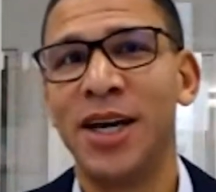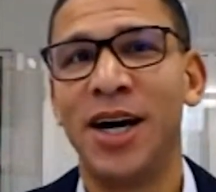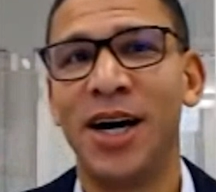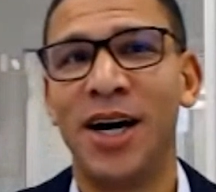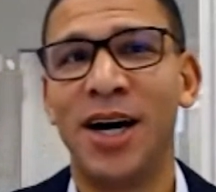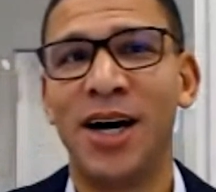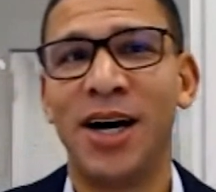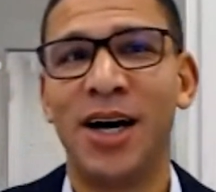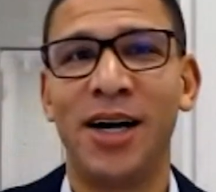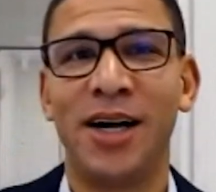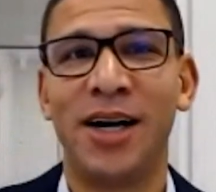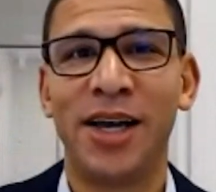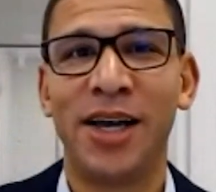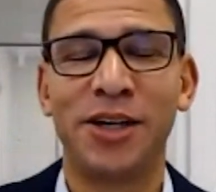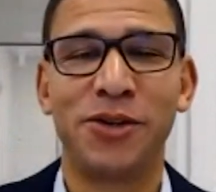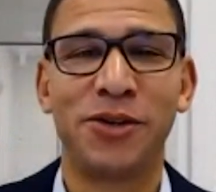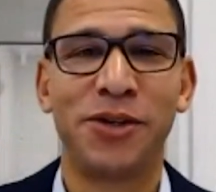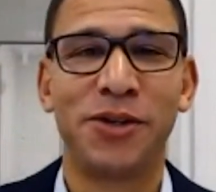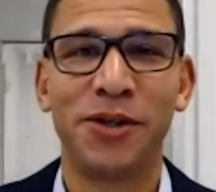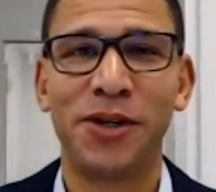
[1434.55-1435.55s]

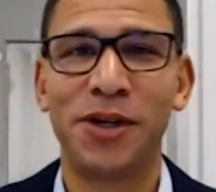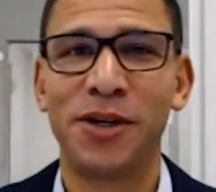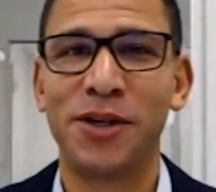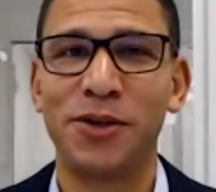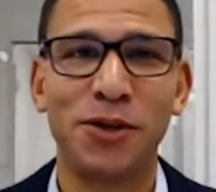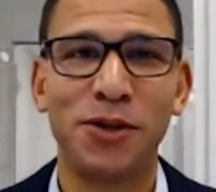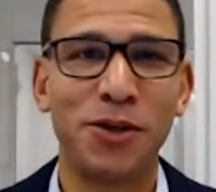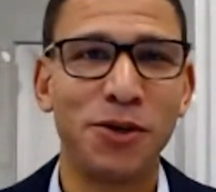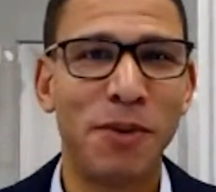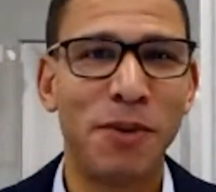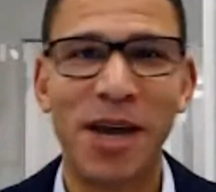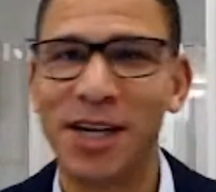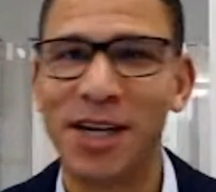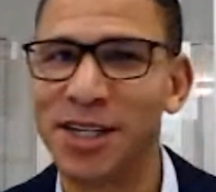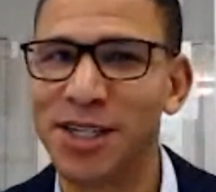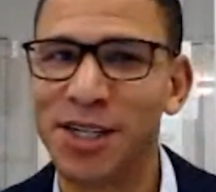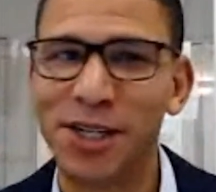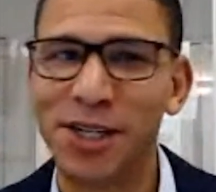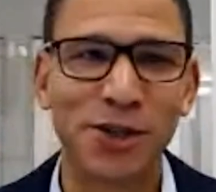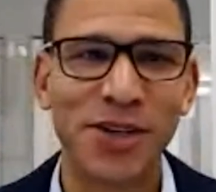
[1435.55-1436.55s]
and you make
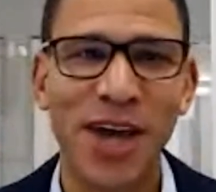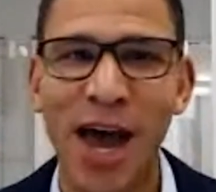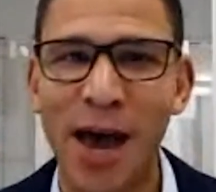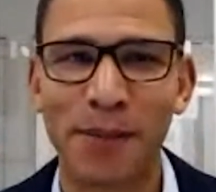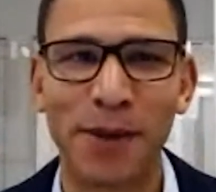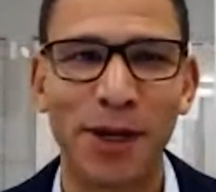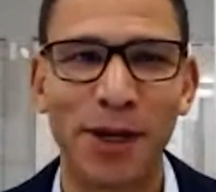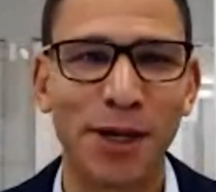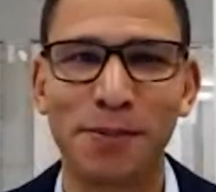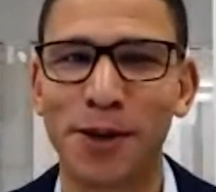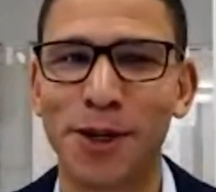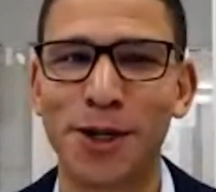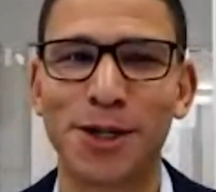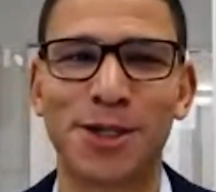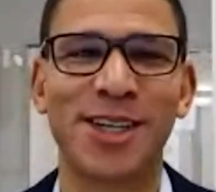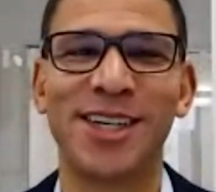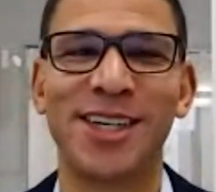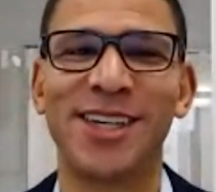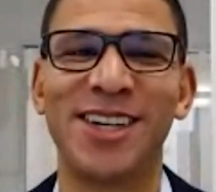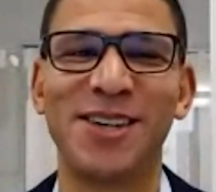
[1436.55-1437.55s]
deals happen in
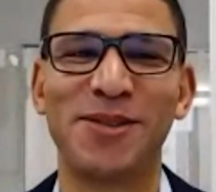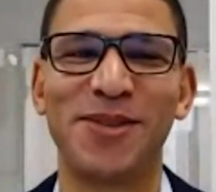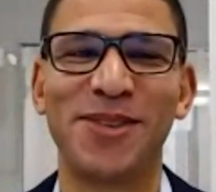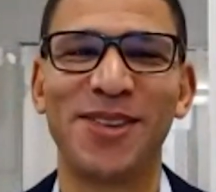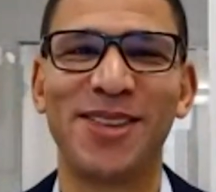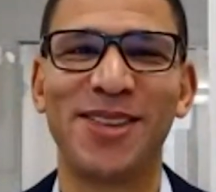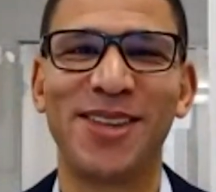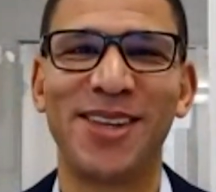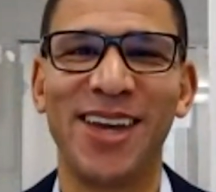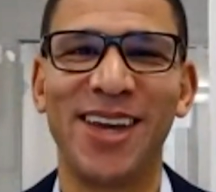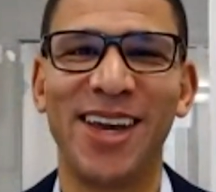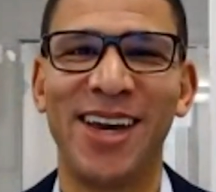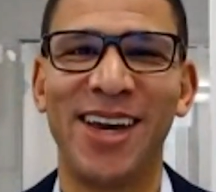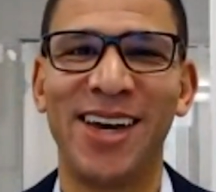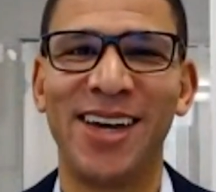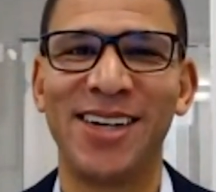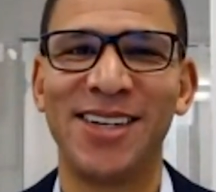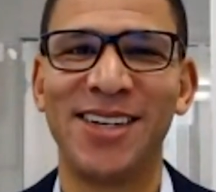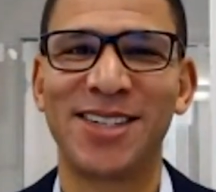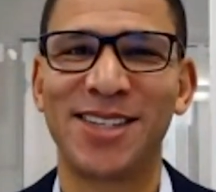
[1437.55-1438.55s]
person,
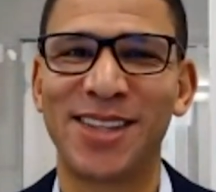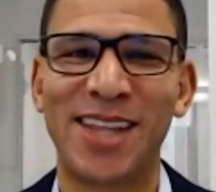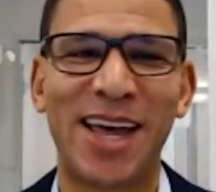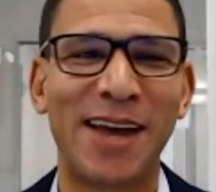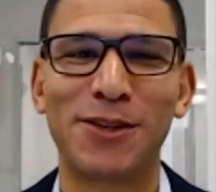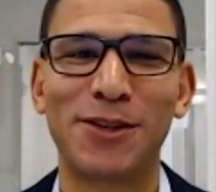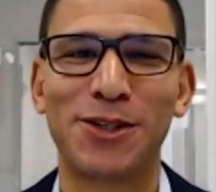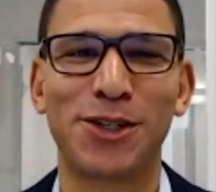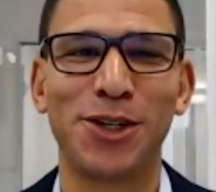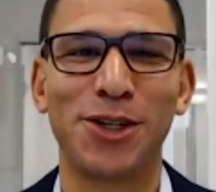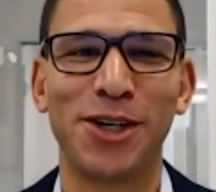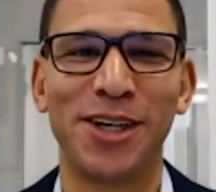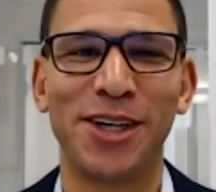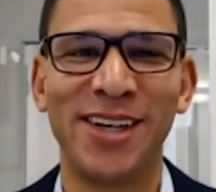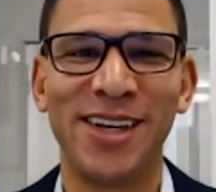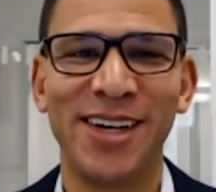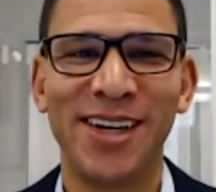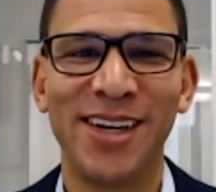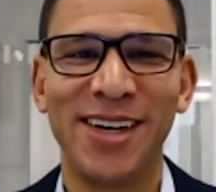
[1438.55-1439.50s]
and life is good